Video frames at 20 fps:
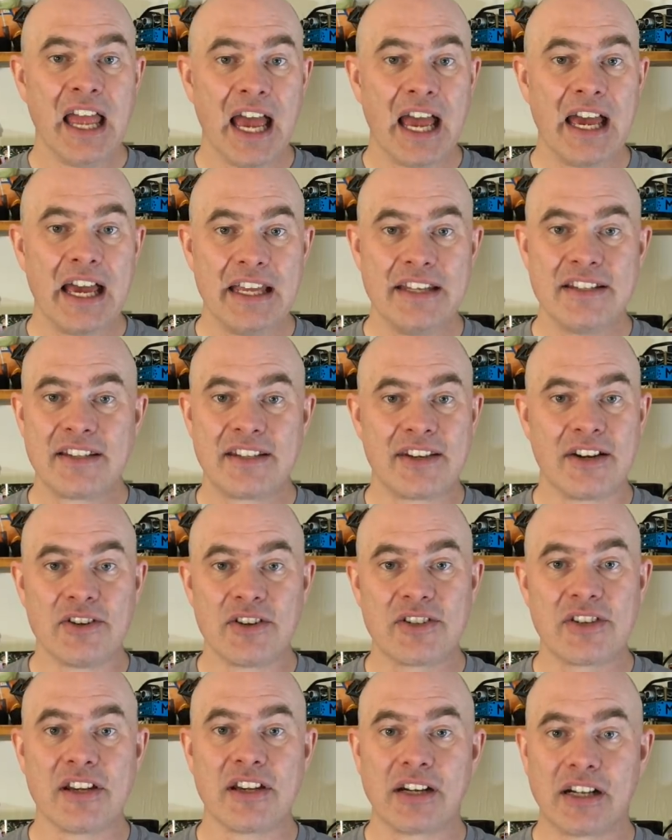And
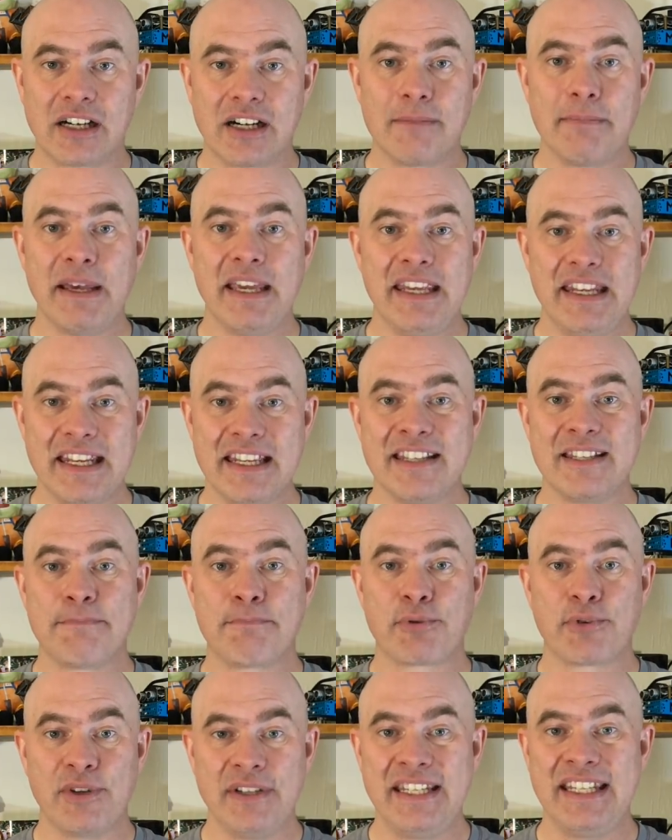tungsten carbide is
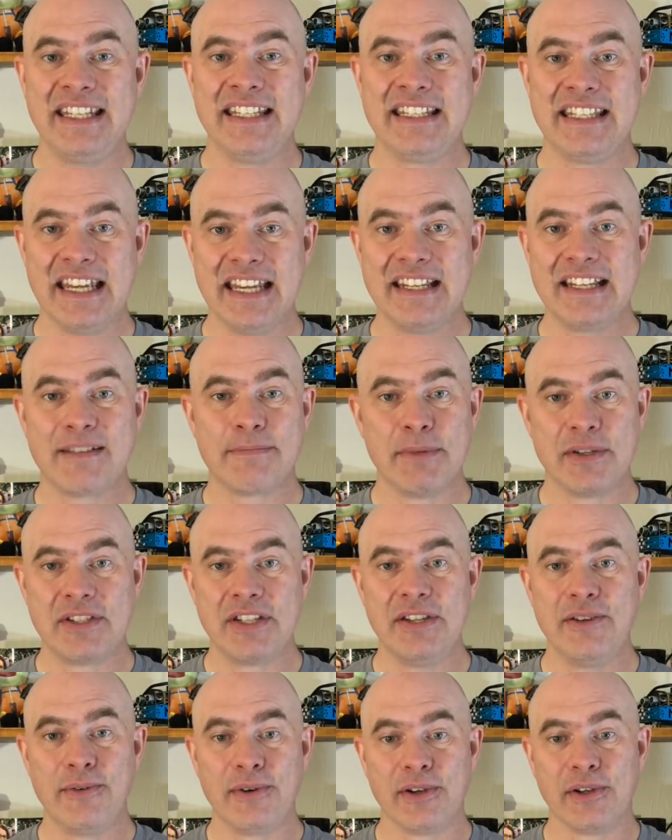pretty dense
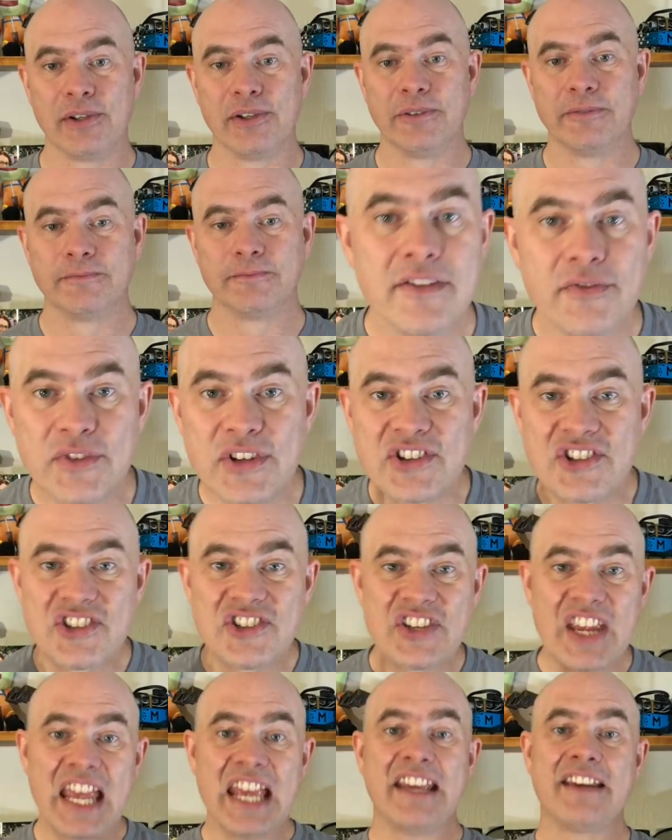material. The
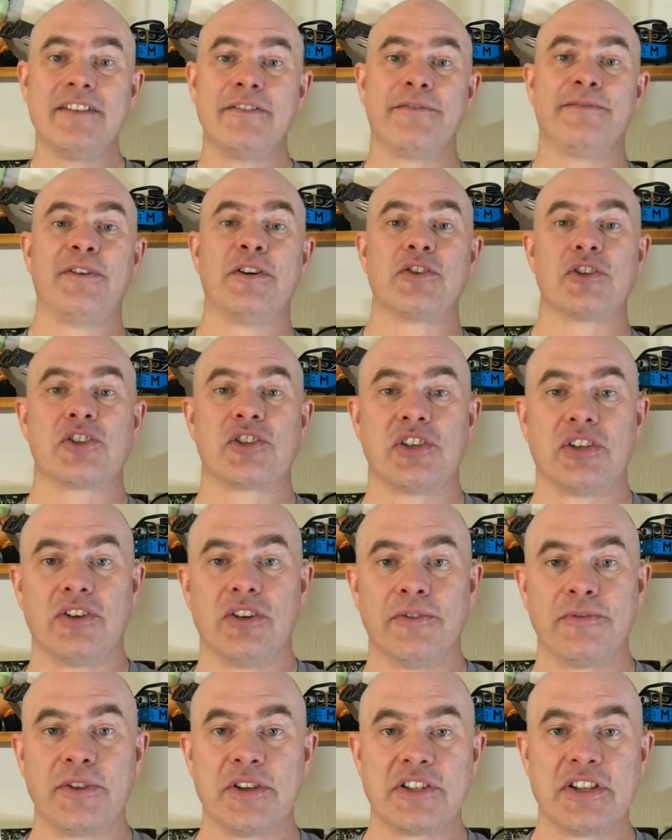second function
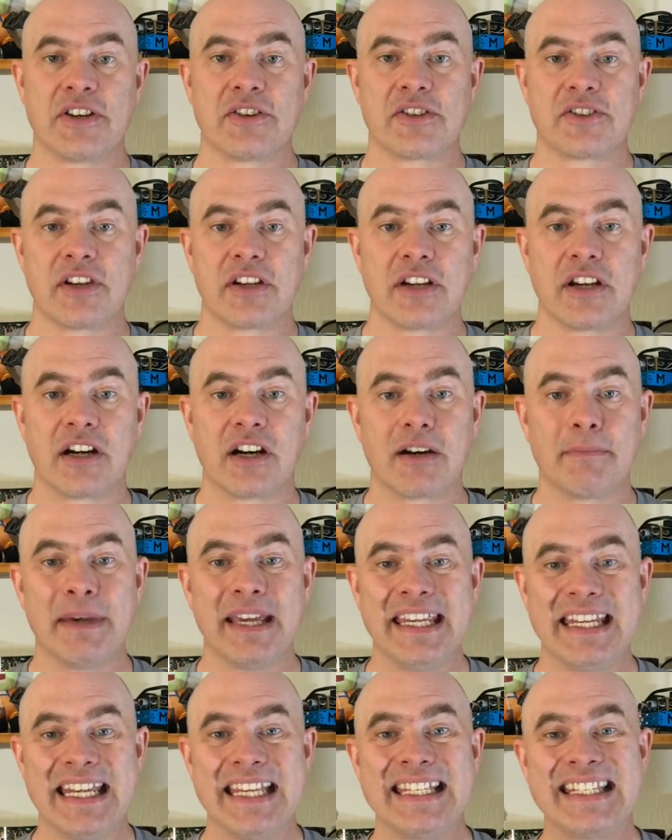of the tungsten
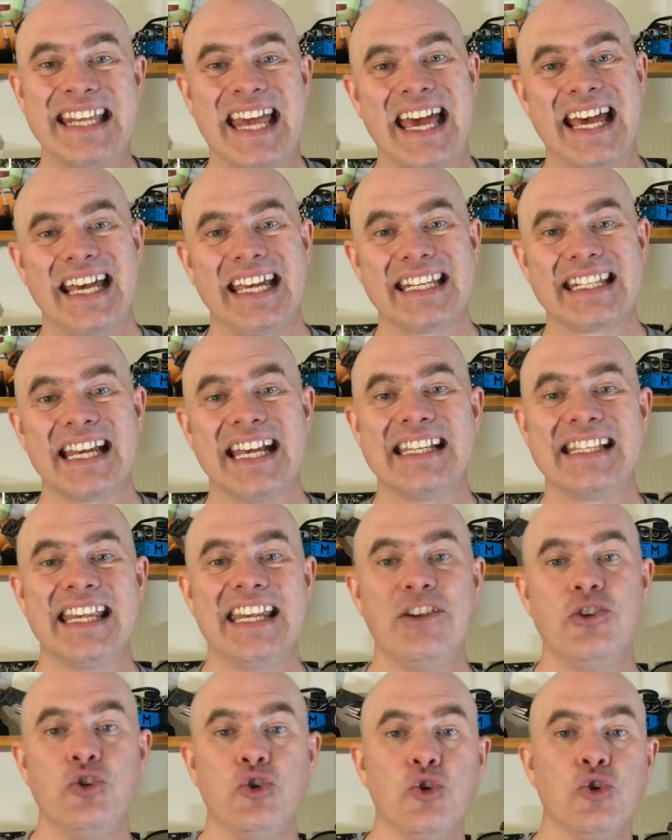carbide is to act as
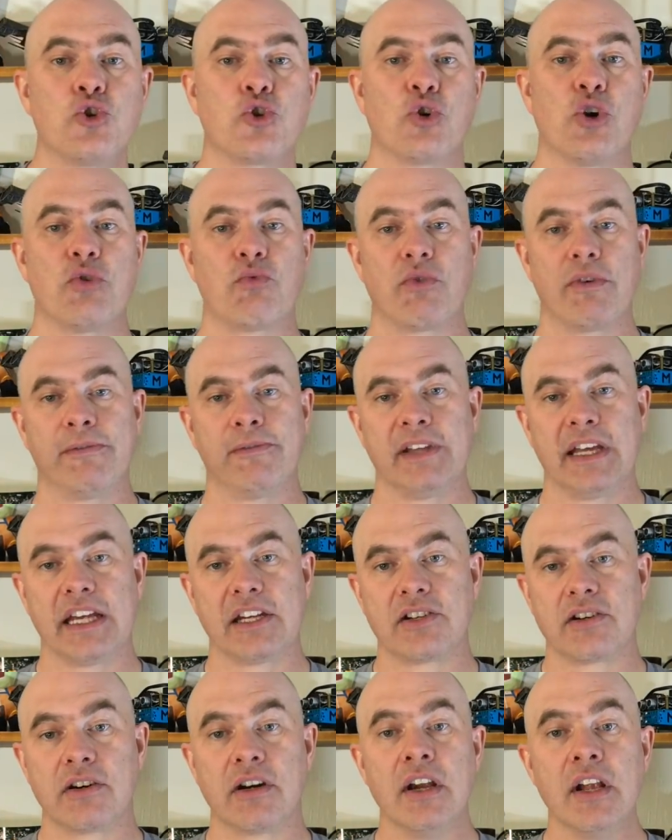a neutron
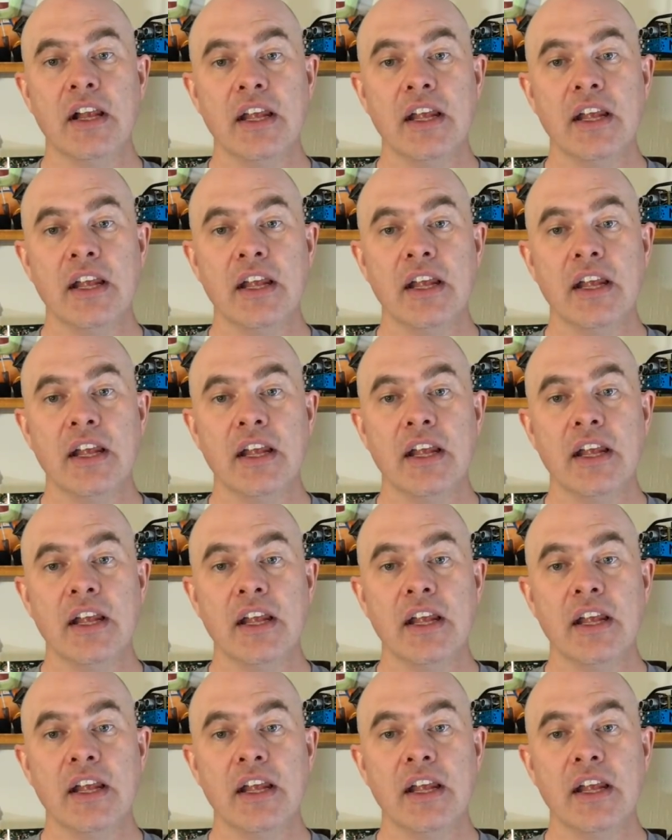reflector,